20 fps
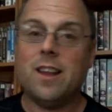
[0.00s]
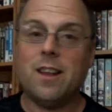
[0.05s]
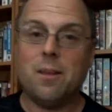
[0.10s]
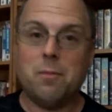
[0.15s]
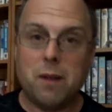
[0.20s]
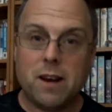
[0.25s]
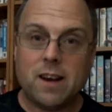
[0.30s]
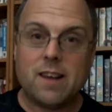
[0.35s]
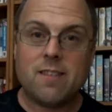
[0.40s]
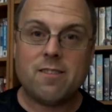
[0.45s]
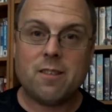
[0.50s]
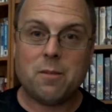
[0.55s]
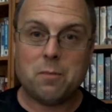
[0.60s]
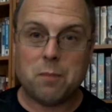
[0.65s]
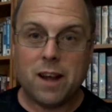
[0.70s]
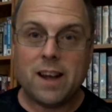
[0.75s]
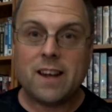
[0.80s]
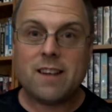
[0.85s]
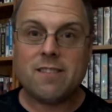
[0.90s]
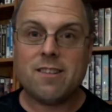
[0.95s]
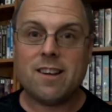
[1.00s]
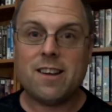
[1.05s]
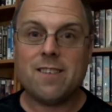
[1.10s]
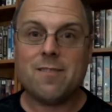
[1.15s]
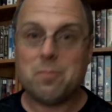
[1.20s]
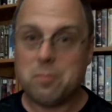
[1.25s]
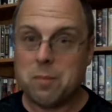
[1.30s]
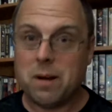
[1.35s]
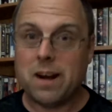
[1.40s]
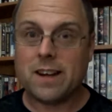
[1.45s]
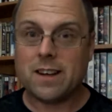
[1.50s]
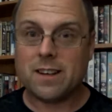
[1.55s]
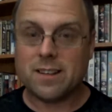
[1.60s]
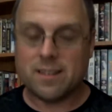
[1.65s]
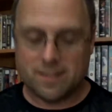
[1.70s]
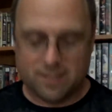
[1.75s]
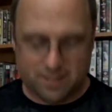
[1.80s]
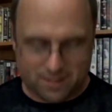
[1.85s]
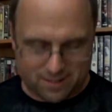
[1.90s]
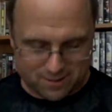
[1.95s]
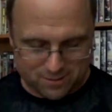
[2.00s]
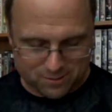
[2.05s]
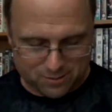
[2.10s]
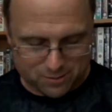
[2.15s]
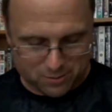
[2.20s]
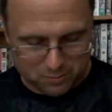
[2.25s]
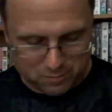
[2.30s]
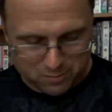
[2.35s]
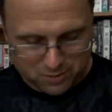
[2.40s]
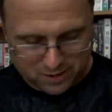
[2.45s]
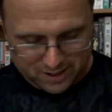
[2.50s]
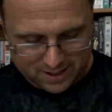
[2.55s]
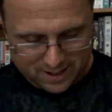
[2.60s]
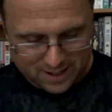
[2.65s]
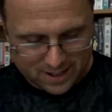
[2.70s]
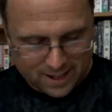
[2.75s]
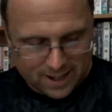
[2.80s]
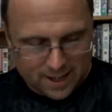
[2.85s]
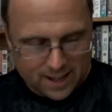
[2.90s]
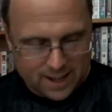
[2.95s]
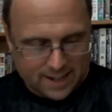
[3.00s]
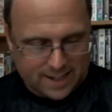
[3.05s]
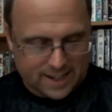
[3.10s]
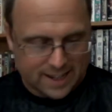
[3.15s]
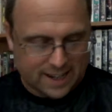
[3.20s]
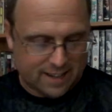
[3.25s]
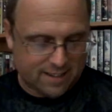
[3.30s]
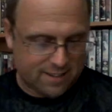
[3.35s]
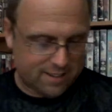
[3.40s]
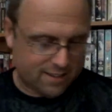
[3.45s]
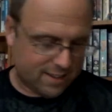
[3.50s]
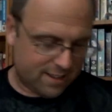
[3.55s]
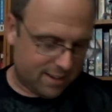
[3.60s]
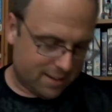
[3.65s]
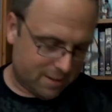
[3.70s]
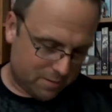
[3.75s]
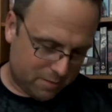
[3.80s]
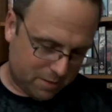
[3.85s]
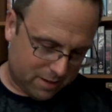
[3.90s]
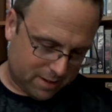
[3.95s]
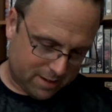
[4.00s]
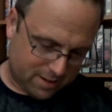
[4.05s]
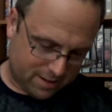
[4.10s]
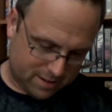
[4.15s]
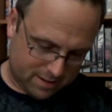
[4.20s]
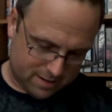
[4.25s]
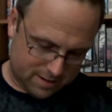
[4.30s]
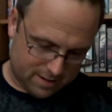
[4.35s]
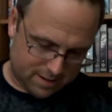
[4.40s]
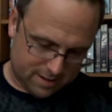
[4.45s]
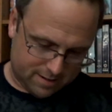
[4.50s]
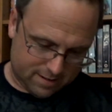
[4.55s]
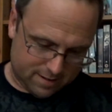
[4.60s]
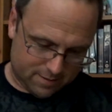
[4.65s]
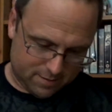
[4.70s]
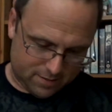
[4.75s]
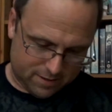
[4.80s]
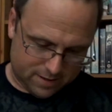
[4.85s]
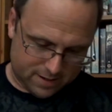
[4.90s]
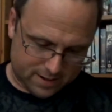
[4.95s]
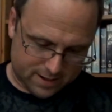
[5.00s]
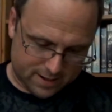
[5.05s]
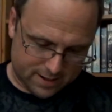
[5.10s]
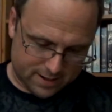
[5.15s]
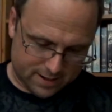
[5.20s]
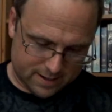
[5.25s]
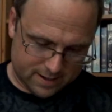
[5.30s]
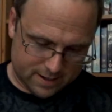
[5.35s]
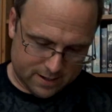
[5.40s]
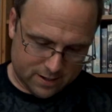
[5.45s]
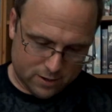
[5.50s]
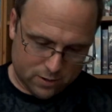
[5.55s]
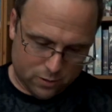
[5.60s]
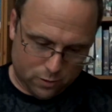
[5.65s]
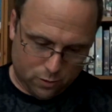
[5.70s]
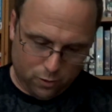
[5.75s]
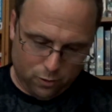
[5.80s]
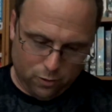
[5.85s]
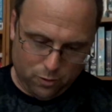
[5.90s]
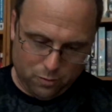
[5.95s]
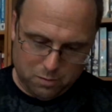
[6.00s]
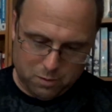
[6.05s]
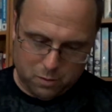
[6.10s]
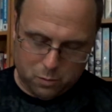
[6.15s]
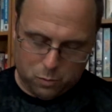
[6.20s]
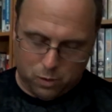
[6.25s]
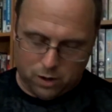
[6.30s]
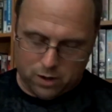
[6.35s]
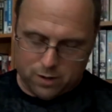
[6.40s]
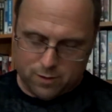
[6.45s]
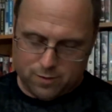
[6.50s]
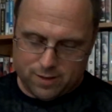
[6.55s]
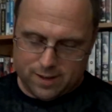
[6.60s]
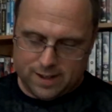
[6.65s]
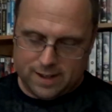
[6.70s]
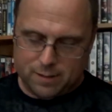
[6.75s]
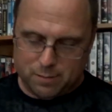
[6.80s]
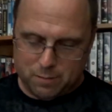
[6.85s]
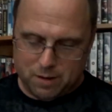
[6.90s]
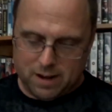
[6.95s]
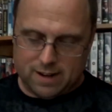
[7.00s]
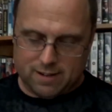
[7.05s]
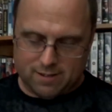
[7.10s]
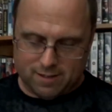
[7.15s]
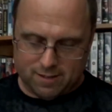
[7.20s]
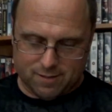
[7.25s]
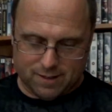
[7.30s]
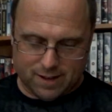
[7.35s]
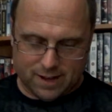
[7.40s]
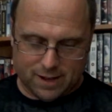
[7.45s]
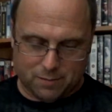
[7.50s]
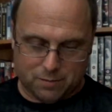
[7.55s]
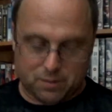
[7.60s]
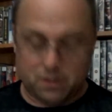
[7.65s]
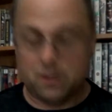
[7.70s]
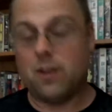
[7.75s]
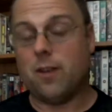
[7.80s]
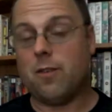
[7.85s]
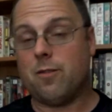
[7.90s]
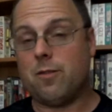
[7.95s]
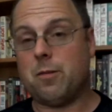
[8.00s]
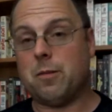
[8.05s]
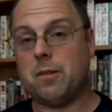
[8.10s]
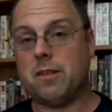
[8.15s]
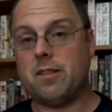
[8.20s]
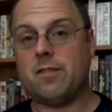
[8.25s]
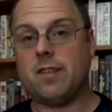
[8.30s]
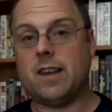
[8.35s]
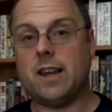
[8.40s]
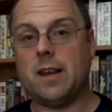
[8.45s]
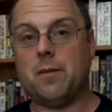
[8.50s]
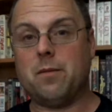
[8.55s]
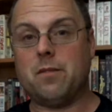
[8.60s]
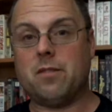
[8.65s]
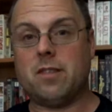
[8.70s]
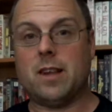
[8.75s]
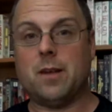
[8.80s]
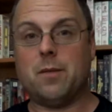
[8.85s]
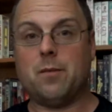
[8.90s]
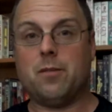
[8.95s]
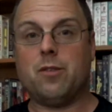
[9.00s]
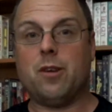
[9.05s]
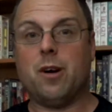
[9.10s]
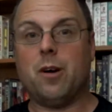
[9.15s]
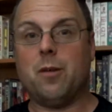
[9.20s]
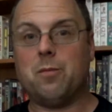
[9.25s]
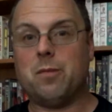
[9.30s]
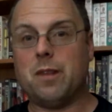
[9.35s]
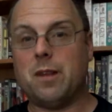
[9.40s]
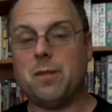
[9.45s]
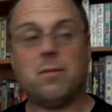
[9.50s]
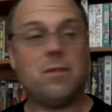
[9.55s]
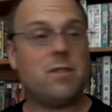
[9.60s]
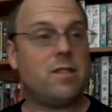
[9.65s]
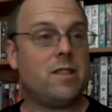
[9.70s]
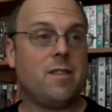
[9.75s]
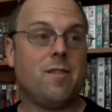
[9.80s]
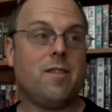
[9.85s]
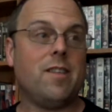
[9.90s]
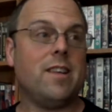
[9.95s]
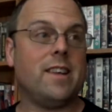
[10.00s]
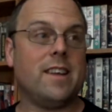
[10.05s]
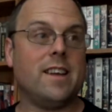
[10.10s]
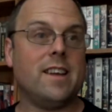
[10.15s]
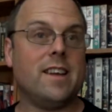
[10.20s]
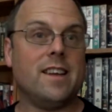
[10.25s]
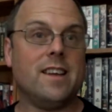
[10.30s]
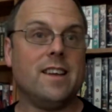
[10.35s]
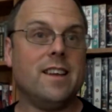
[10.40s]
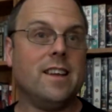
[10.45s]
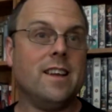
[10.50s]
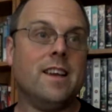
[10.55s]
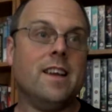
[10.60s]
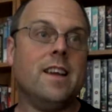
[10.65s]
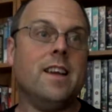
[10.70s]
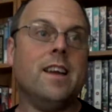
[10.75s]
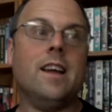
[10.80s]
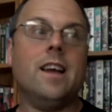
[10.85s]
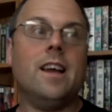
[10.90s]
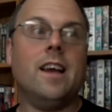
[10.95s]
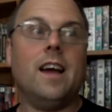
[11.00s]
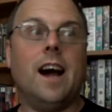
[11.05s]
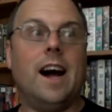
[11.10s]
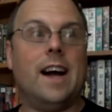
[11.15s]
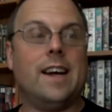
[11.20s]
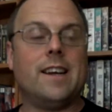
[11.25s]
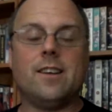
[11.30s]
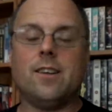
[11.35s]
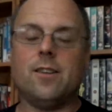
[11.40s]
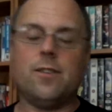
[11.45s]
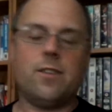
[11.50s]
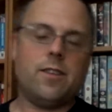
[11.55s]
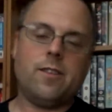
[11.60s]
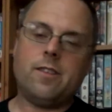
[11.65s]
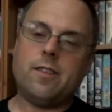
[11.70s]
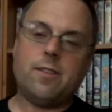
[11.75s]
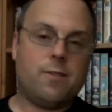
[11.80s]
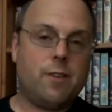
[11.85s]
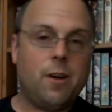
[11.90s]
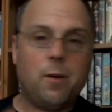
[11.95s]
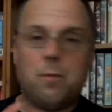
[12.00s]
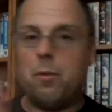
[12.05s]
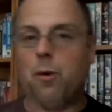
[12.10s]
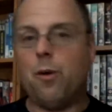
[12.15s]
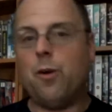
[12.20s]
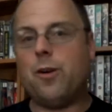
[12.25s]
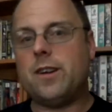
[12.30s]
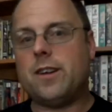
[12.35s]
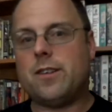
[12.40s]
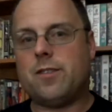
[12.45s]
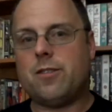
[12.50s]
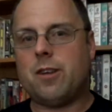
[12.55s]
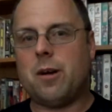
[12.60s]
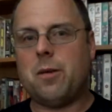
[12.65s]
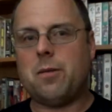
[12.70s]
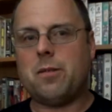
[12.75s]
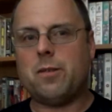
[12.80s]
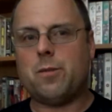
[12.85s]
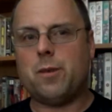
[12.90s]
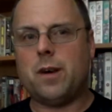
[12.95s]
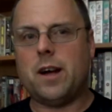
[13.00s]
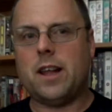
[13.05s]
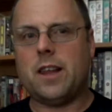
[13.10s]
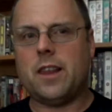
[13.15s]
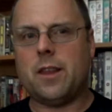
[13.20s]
Mega Drive Madness or something. Yeah, let's have a look. All but one of these Mega Drive games I got from the same shop. They must have had I don't know, they've got more in the shop as well.